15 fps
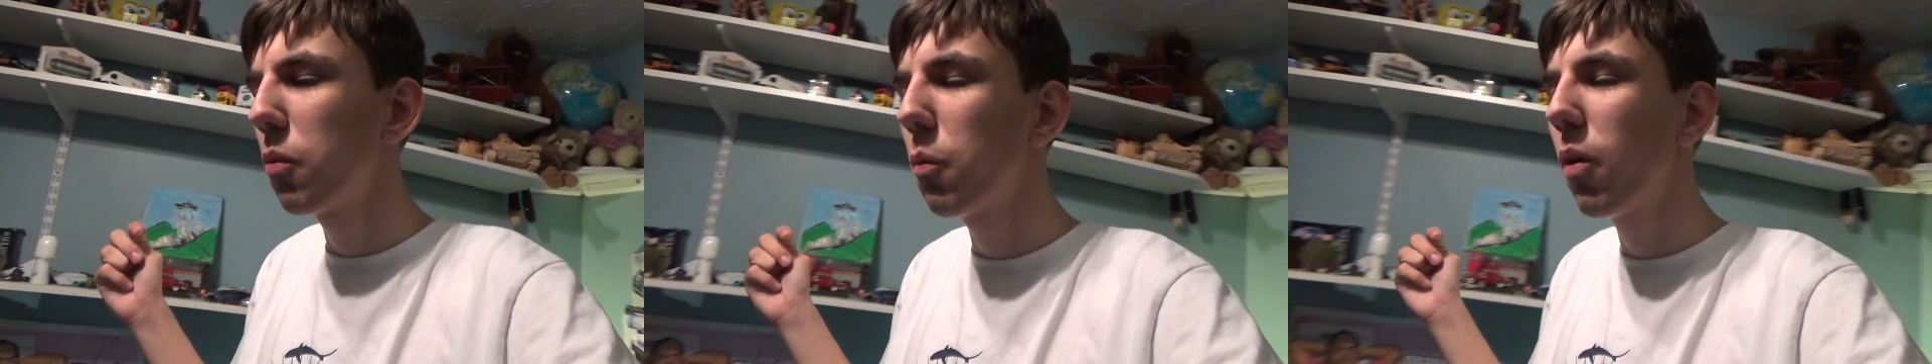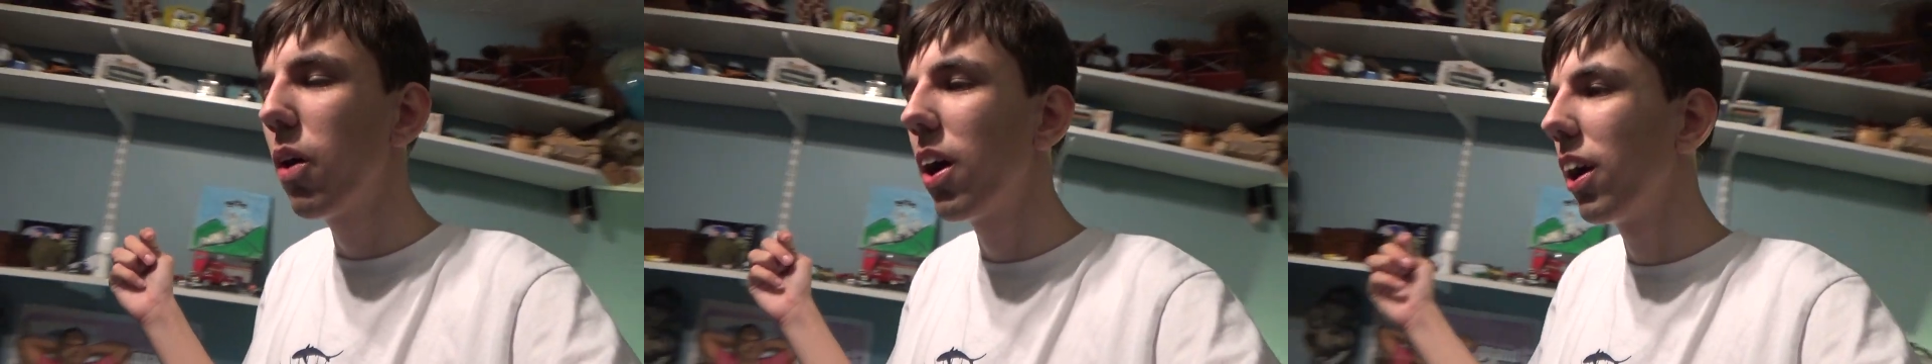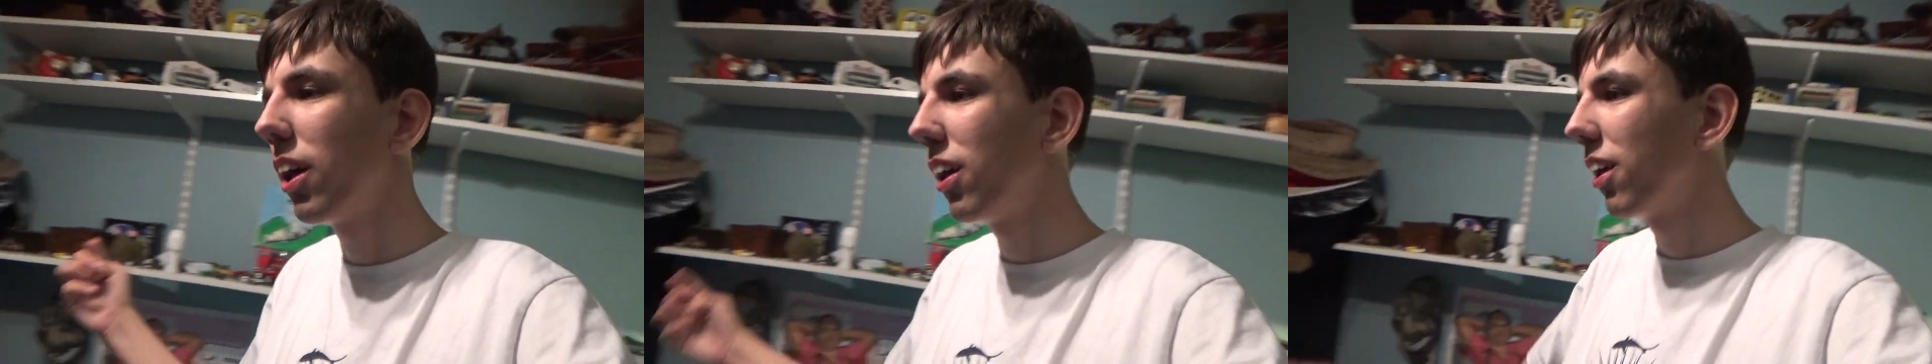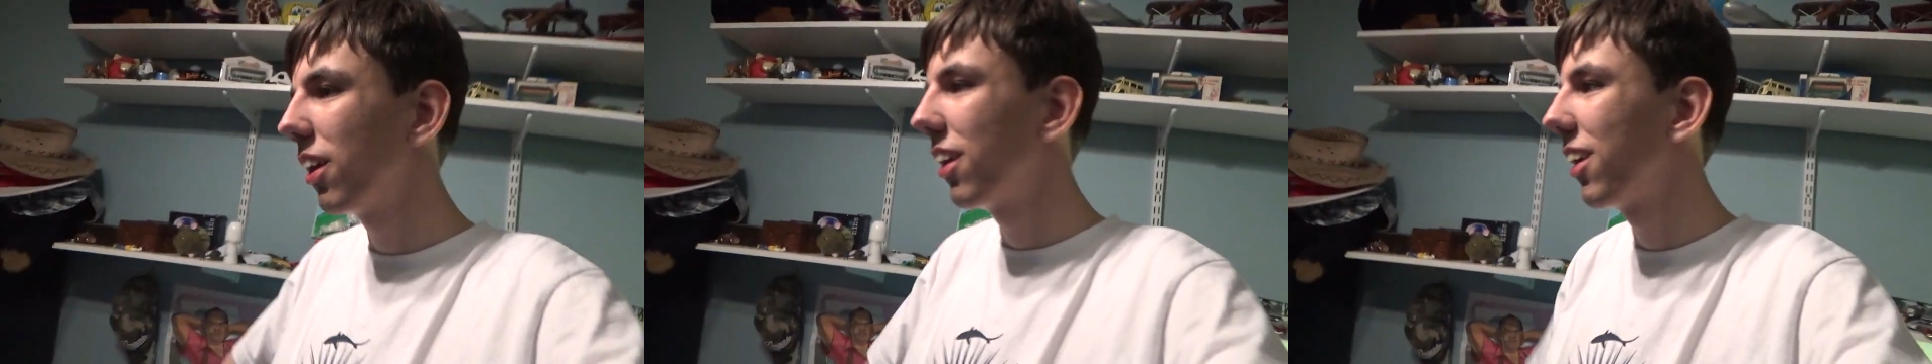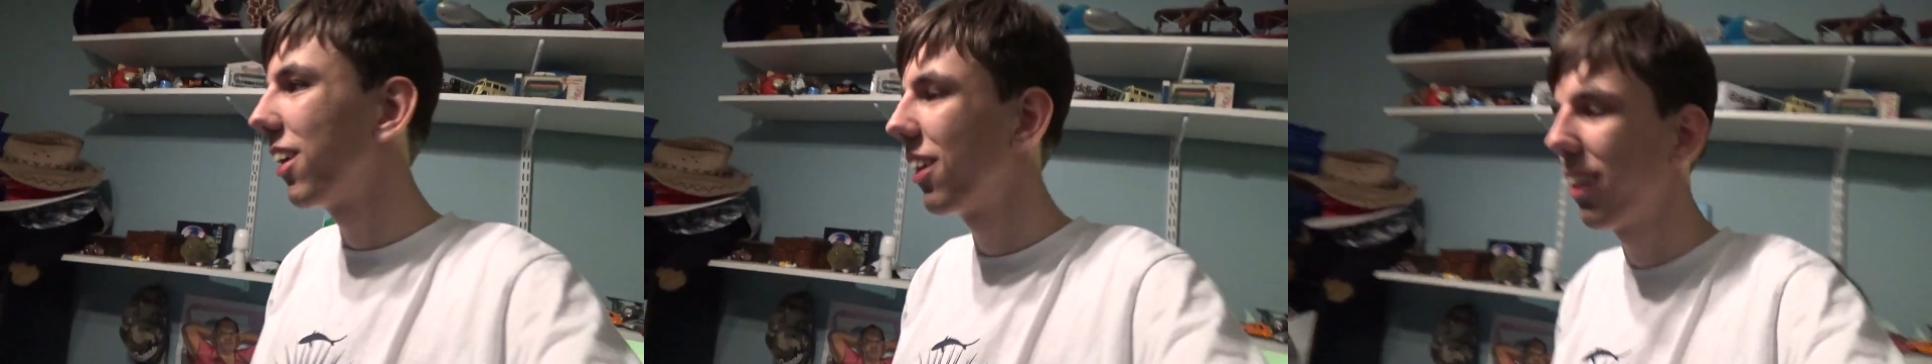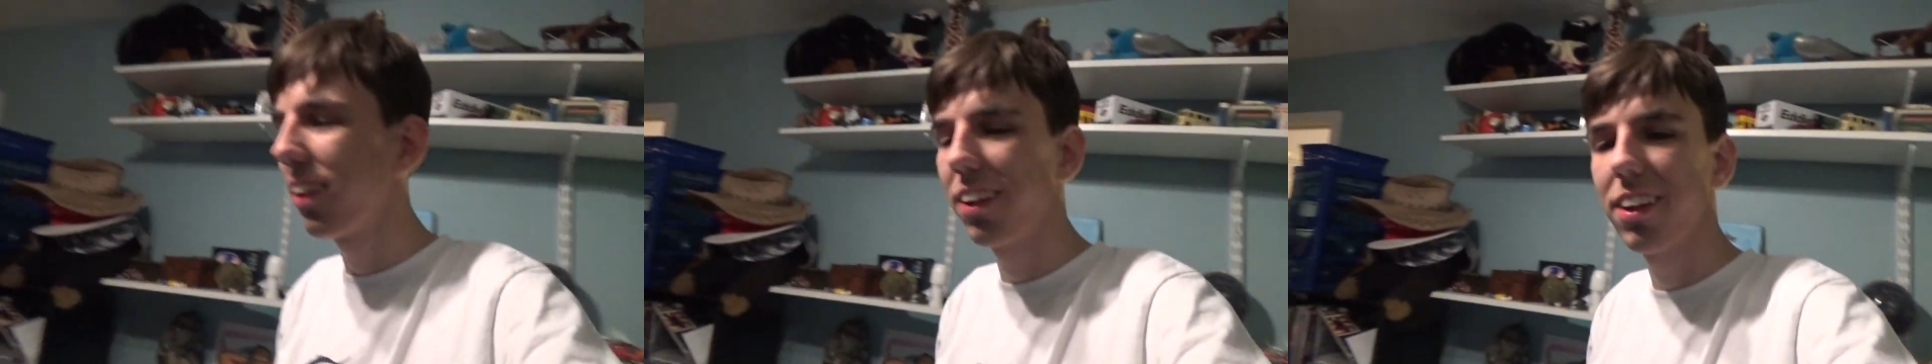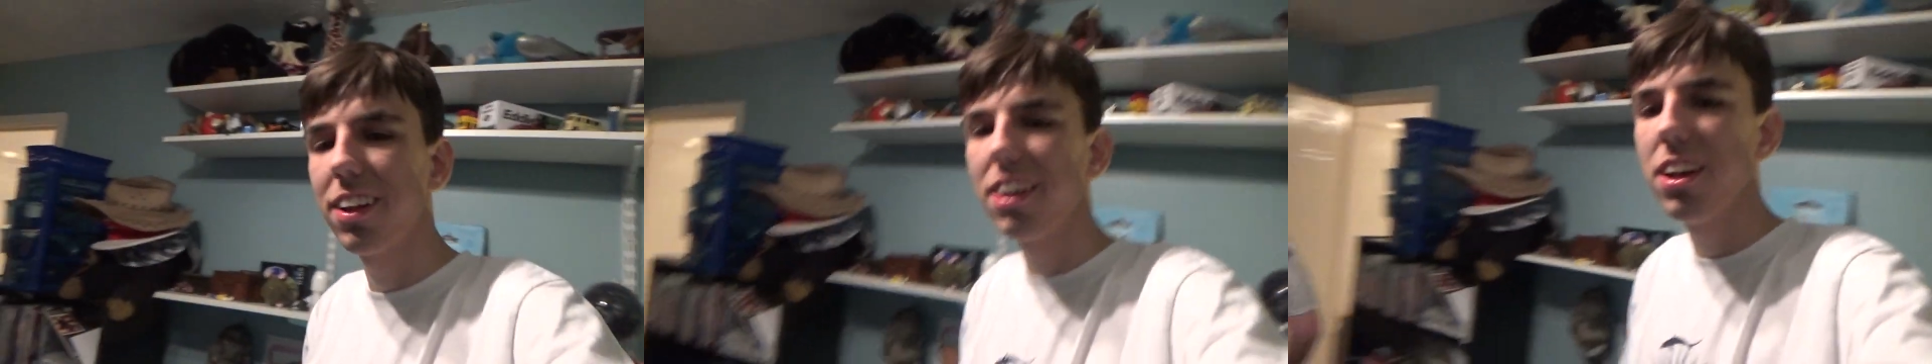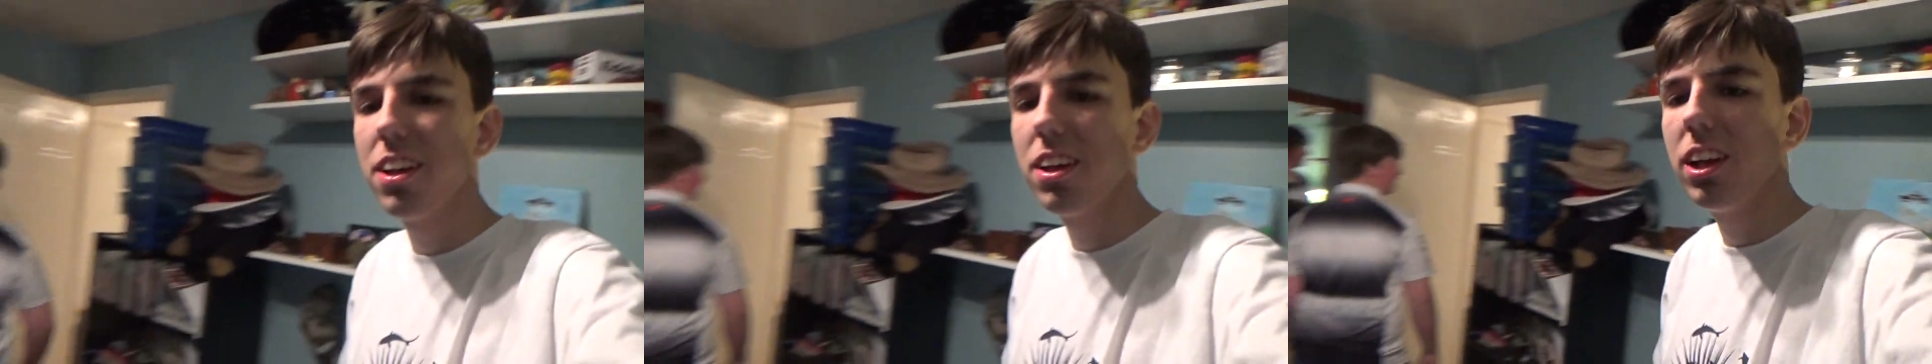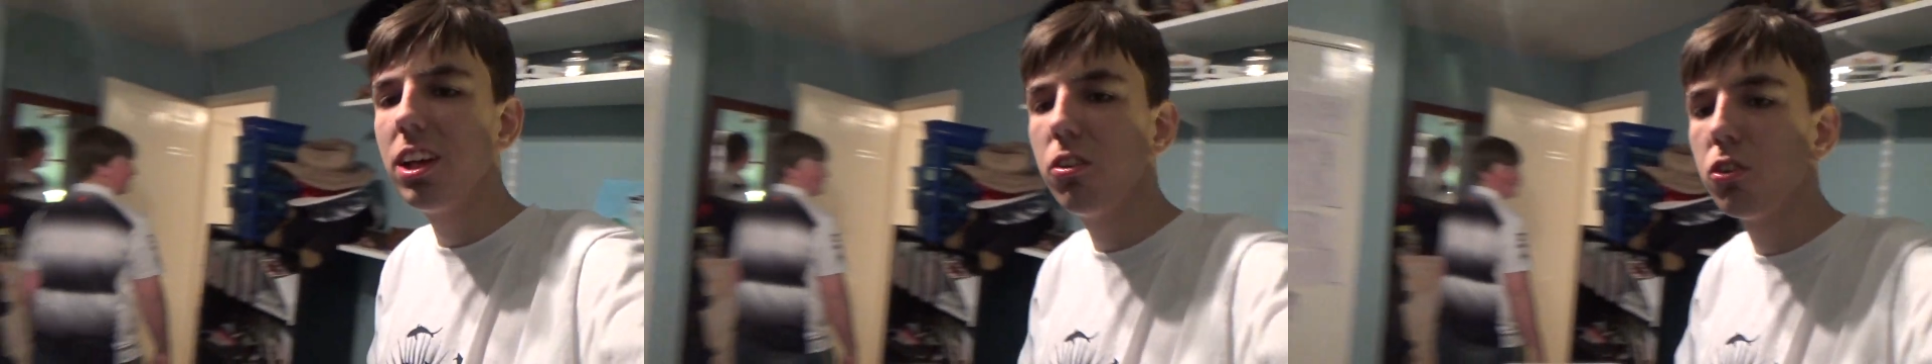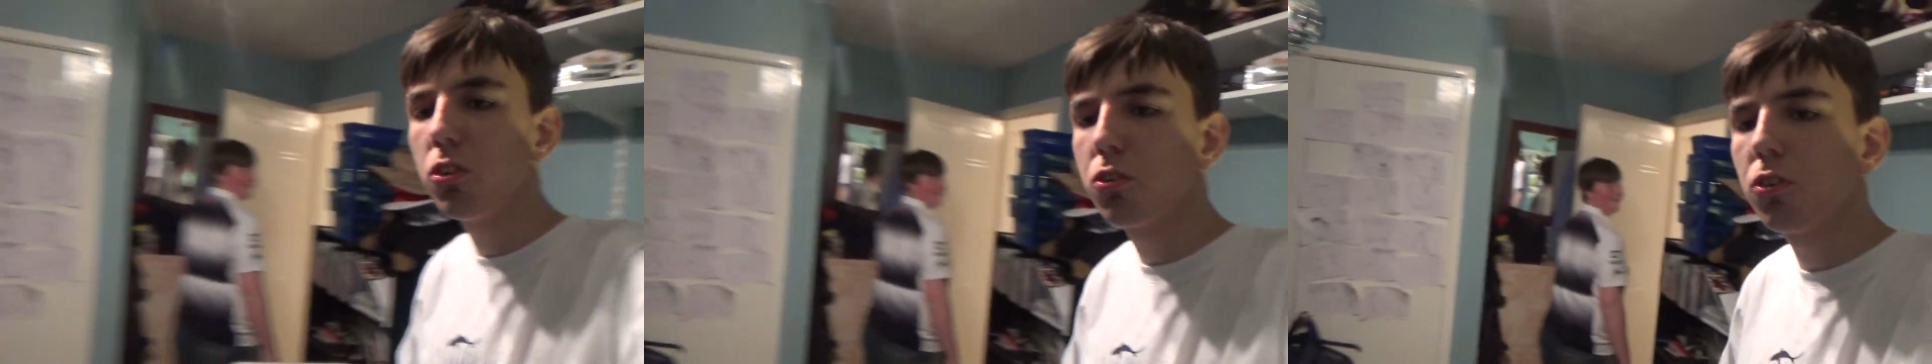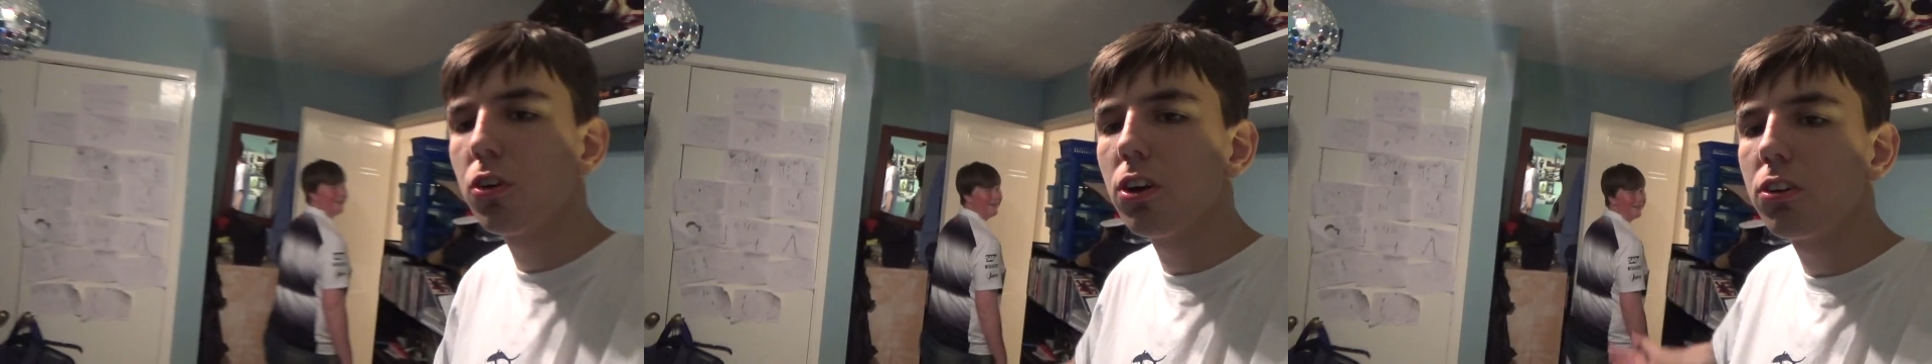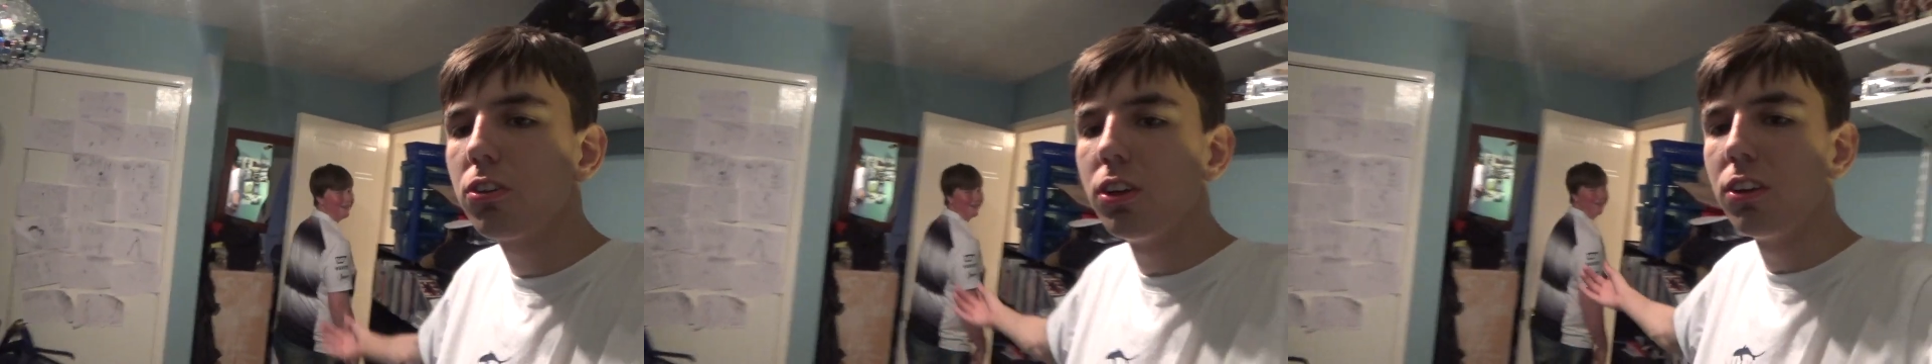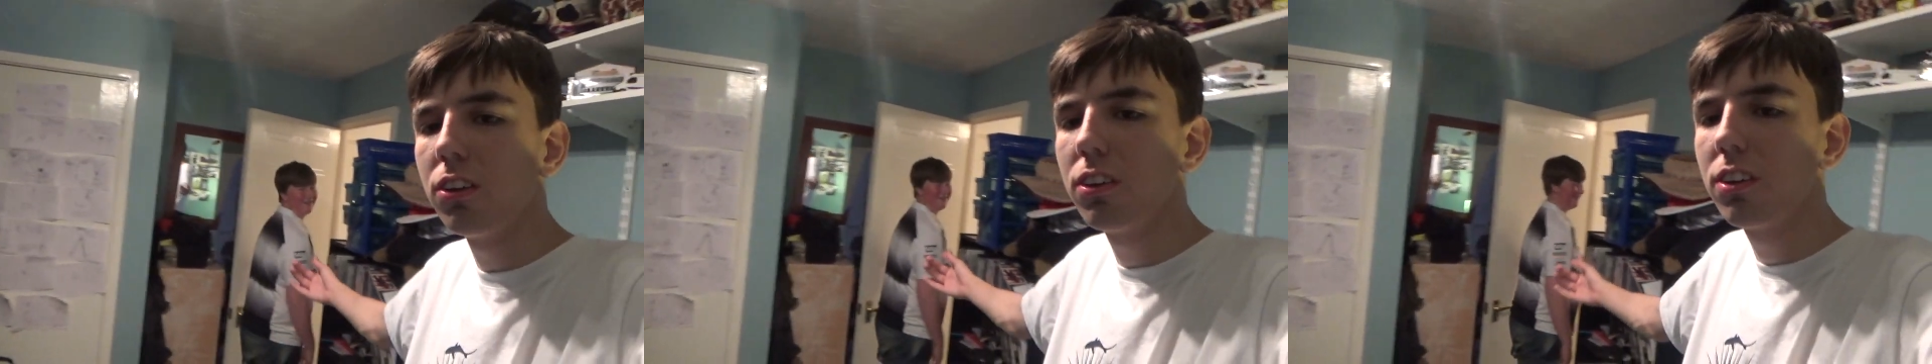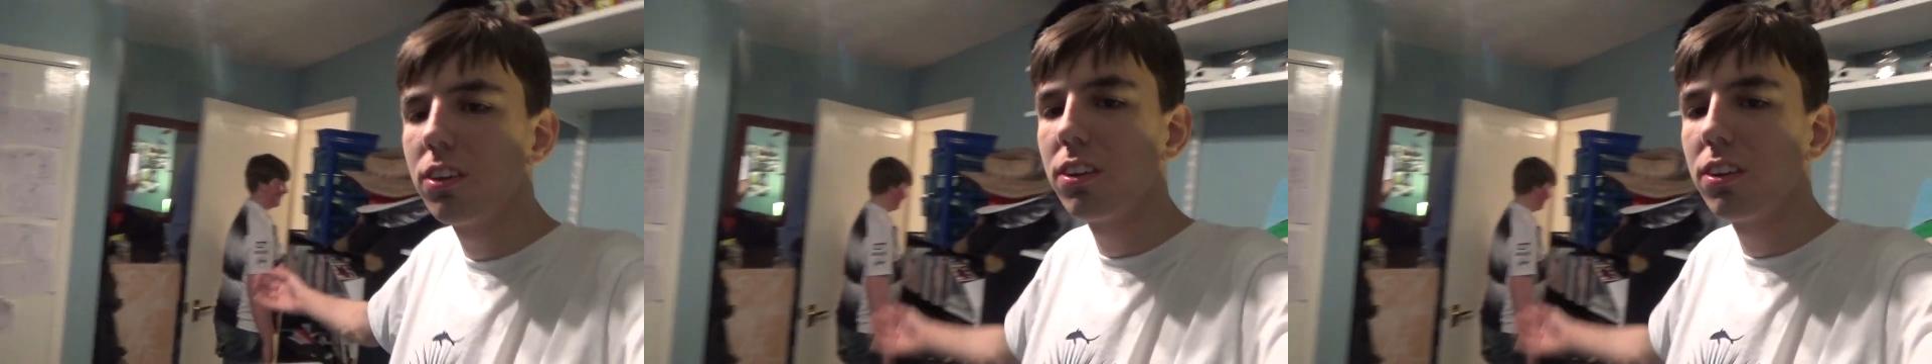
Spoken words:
Why? He's just 40s.